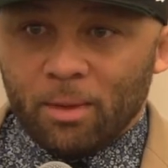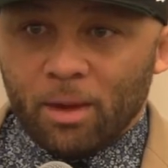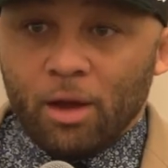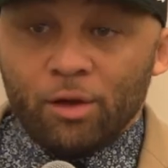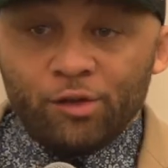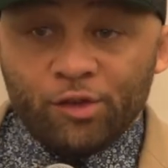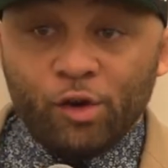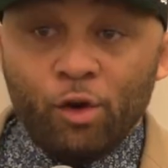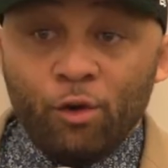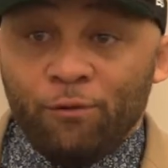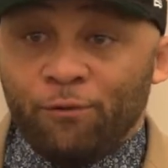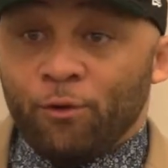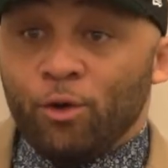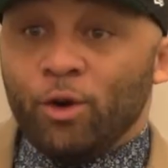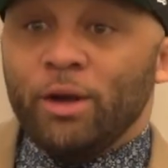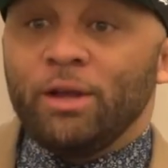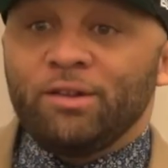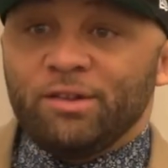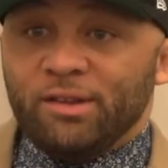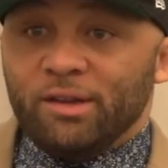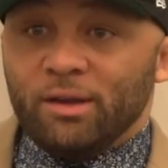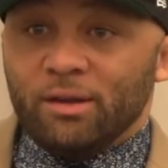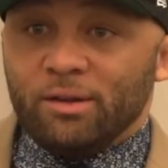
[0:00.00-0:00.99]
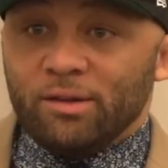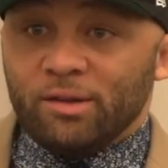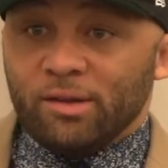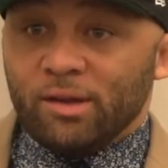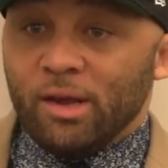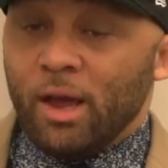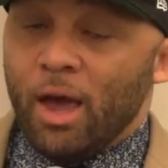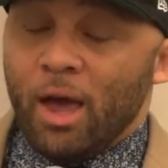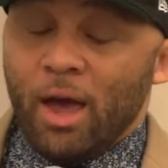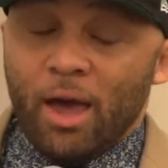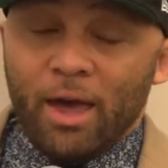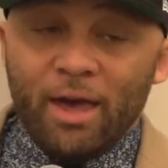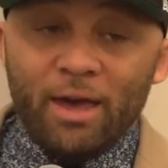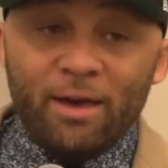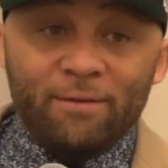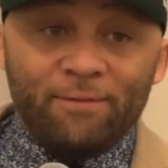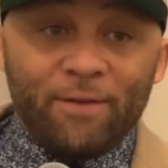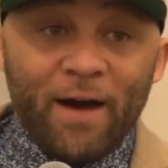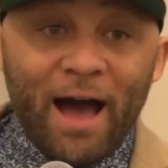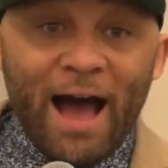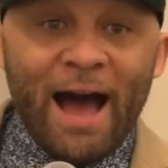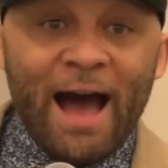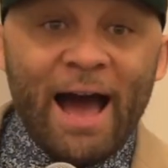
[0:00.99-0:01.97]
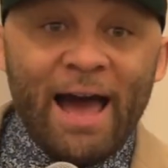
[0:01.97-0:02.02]
So, for instance,
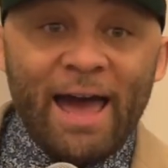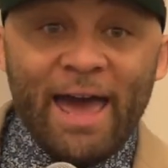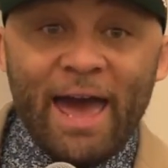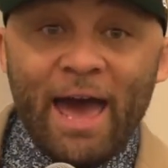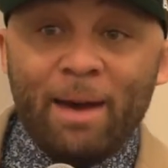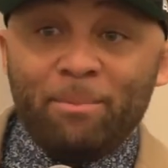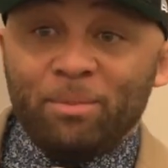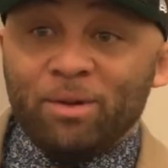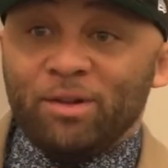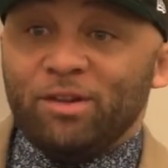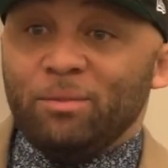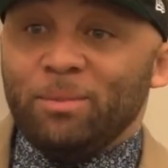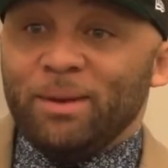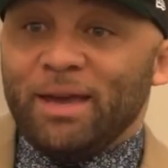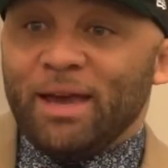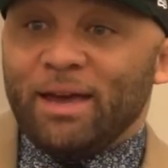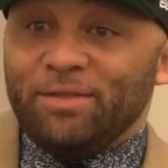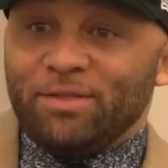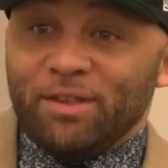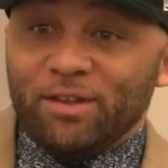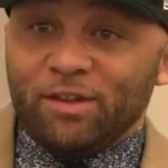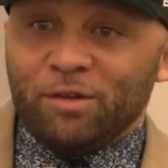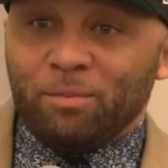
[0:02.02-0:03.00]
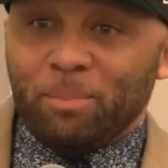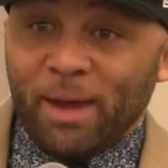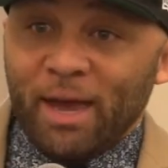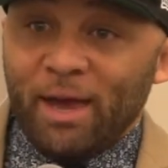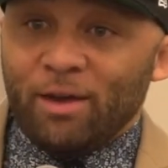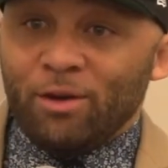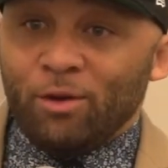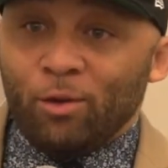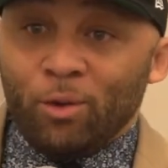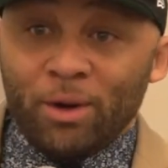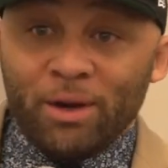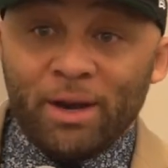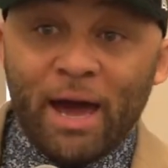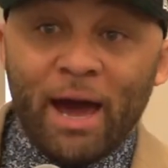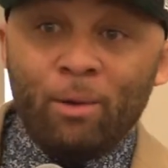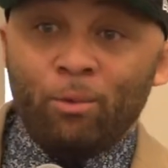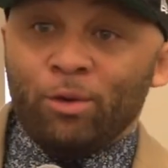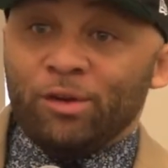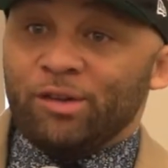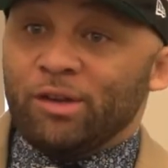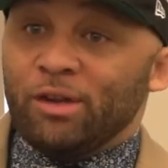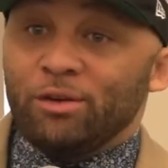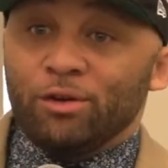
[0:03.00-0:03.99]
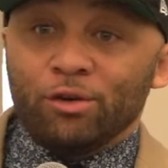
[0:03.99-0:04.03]
if I happened to be at this panel and I
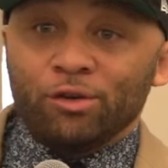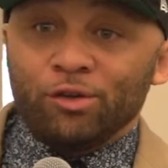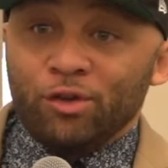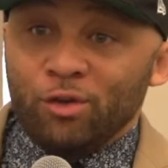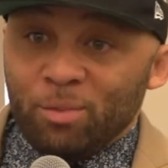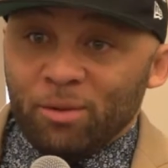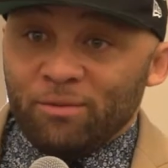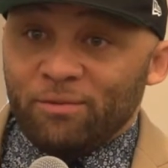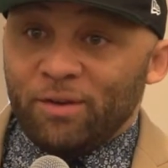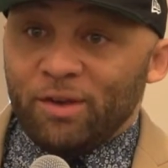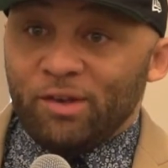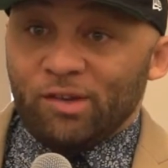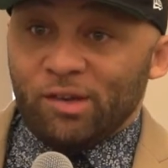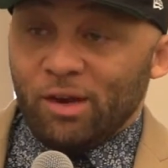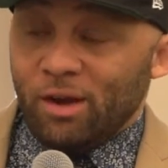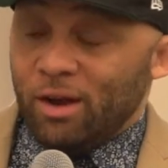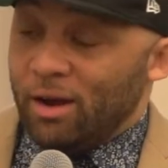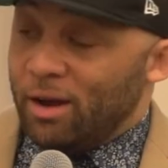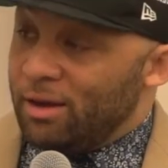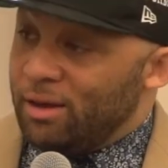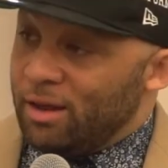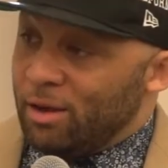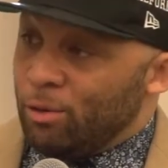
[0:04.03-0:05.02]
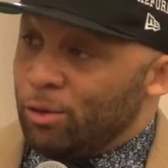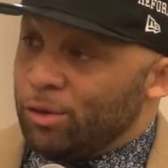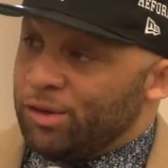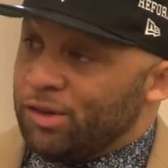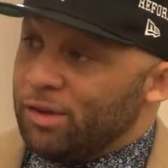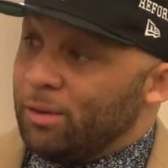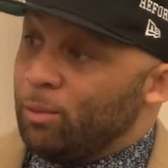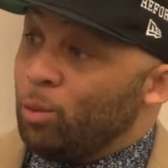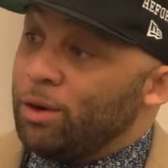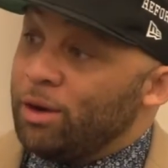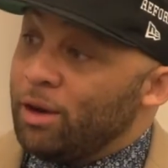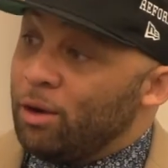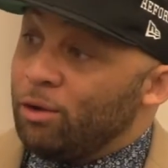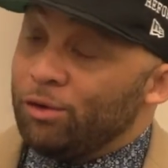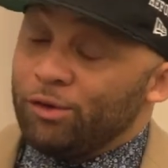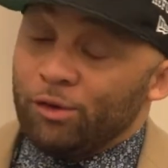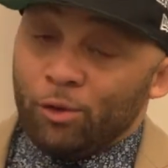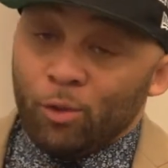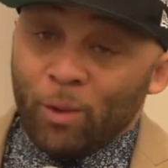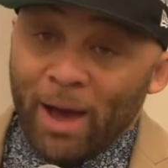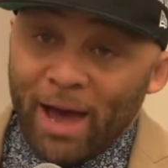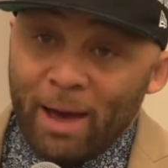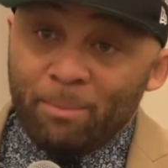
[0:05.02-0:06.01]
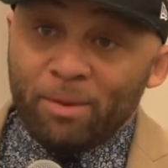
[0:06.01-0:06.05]
was under supervision and there was someone else
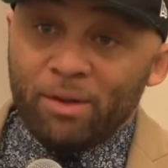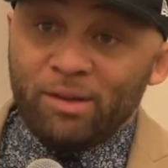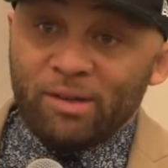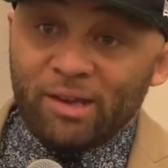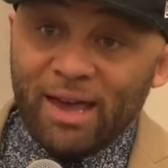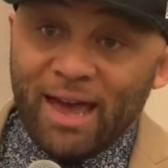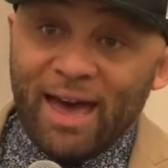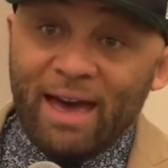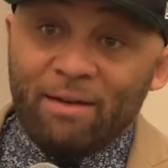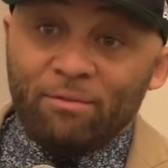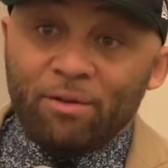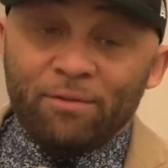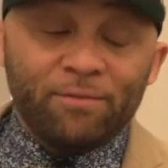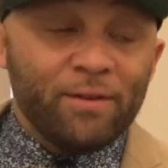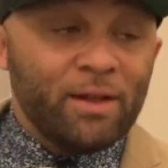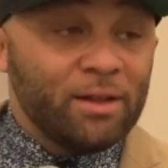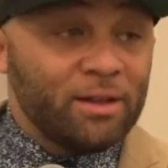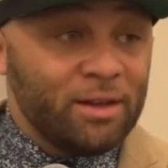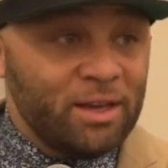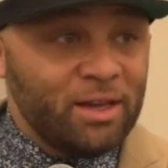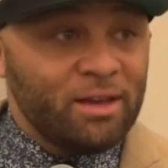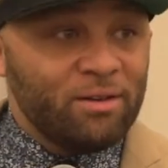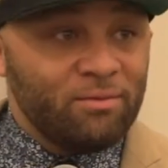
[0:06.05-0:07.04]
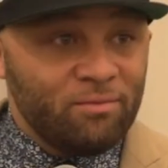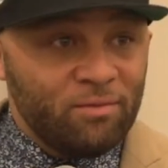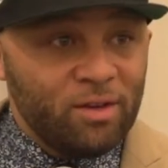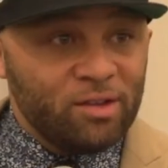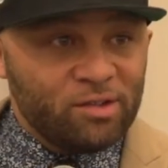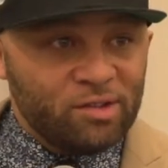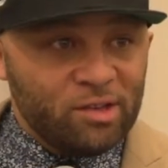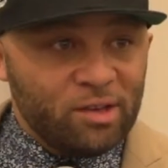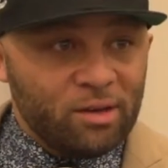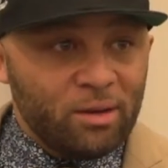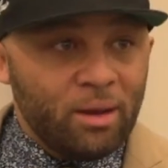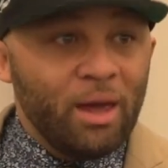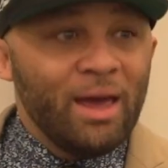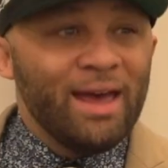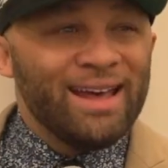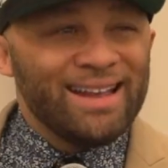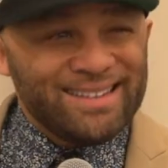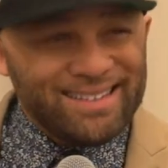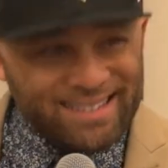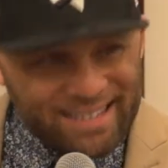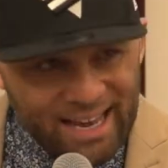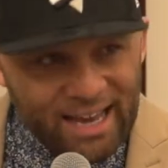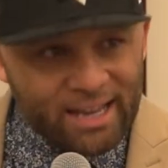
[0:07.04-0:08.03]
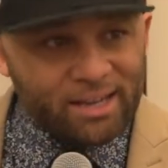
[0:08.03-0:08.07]
who happened to have a felony conviction,
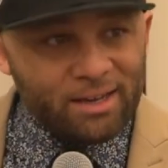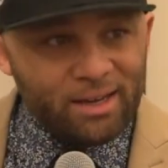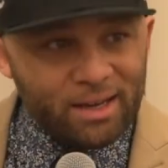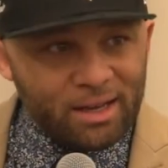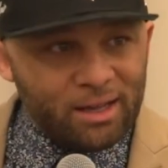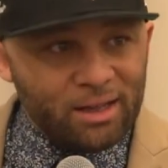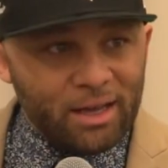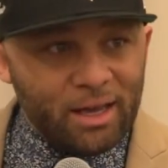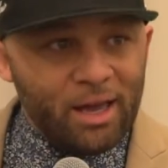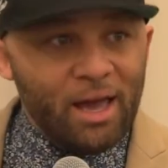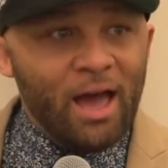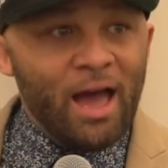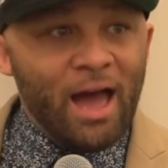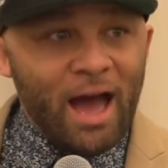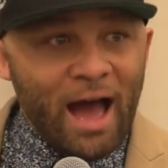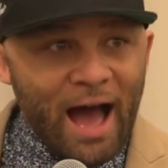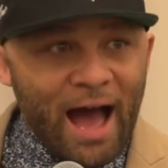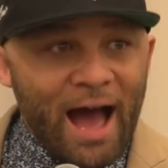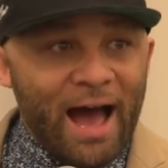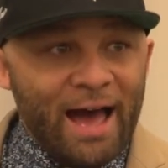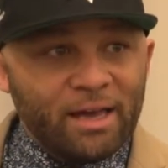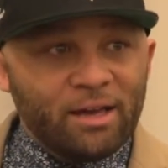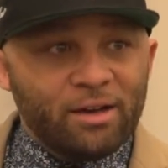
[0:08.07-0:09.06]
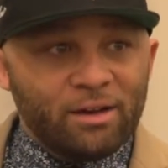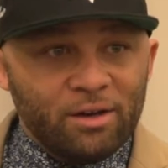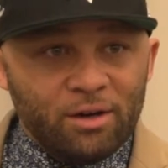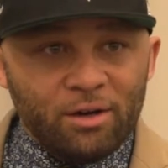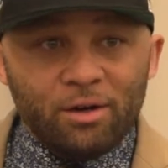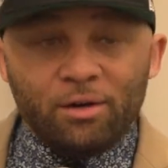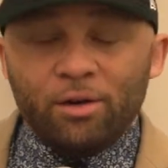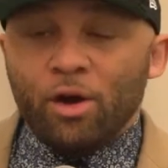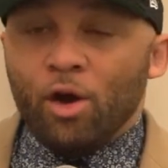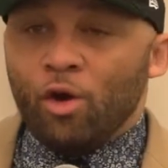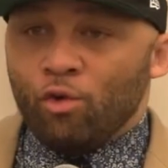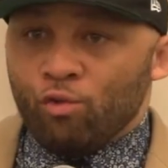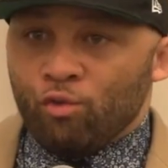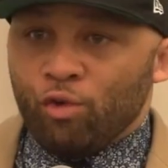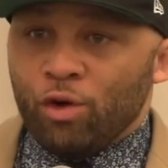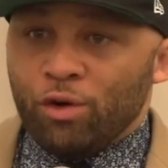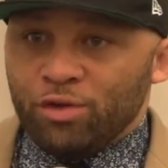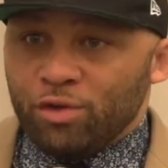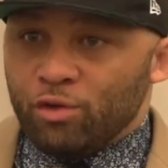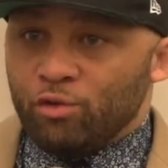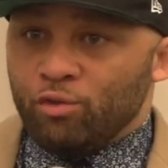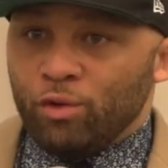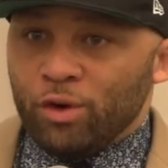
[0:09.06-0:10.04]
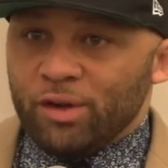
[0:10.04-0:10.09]
technically, I could
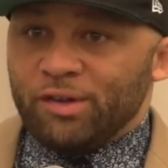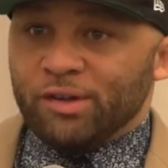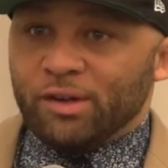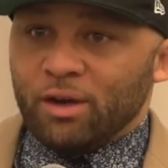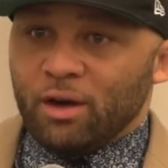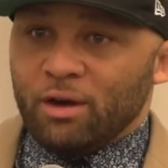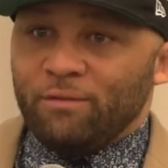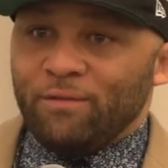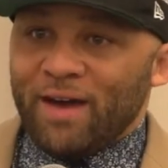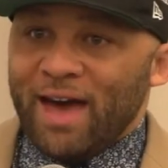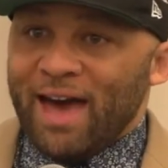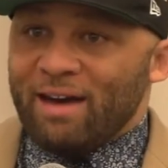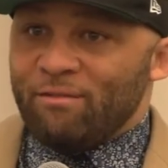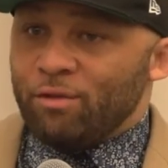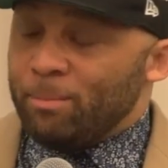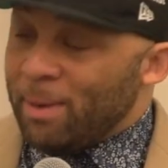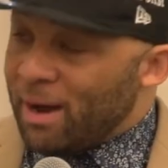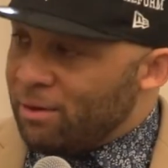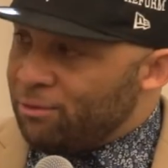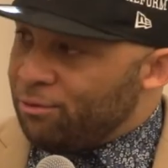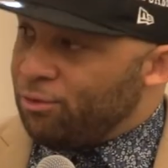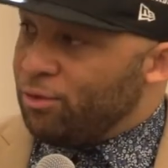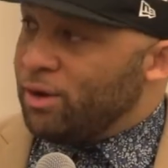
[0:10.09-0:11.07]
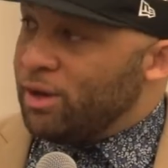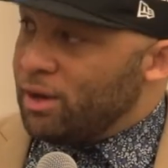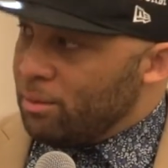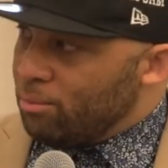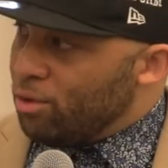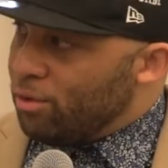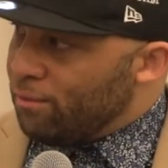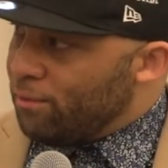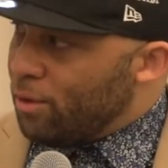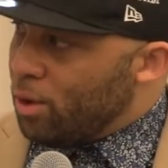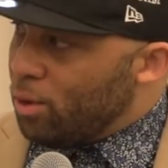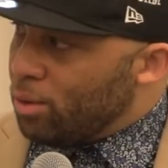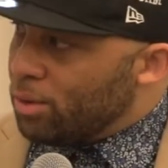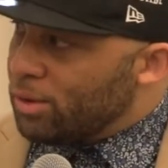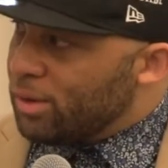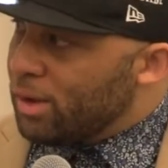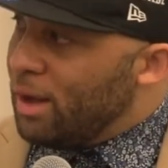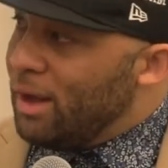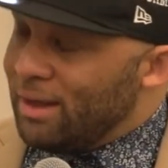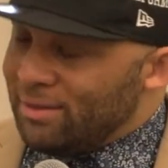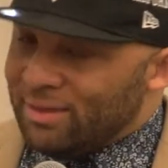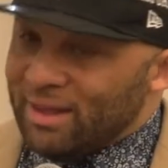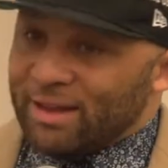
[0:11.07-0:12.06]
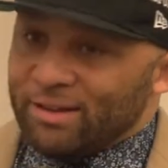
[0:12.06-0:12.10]
run the risk of having my freedom revoked.
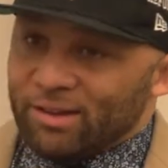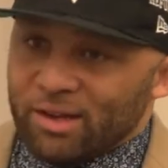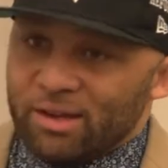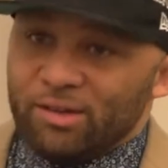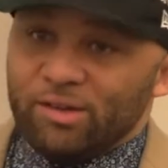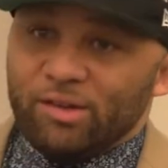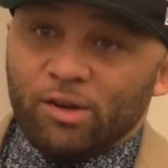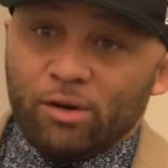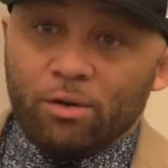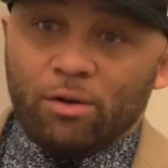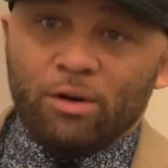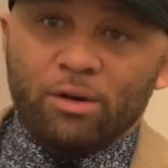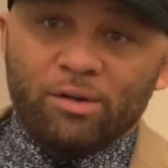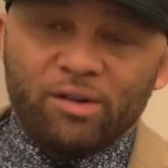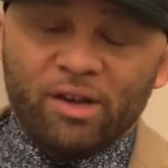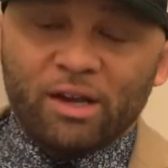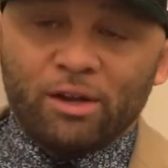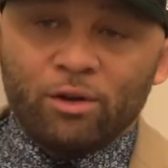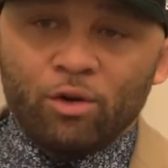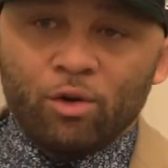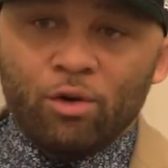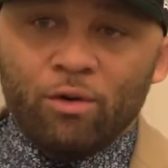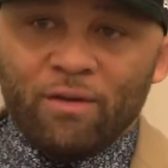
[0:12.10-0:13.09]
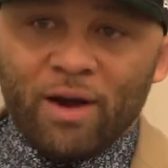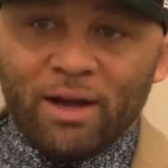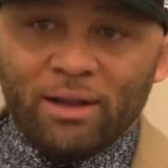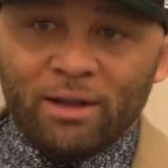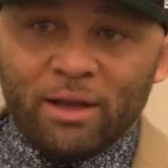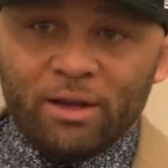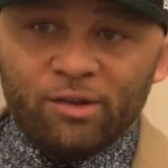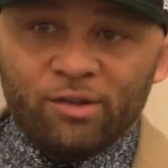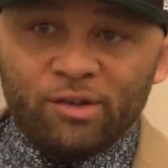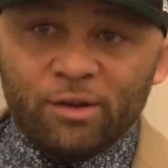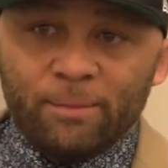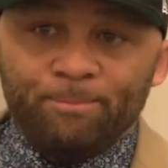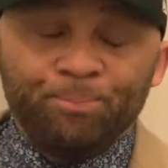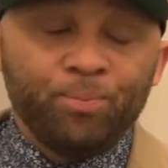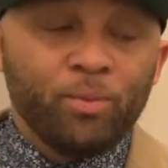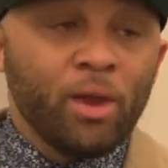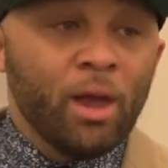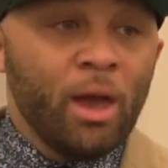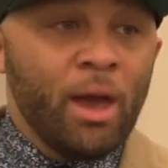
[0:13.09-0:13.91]
That's considered a technical violation.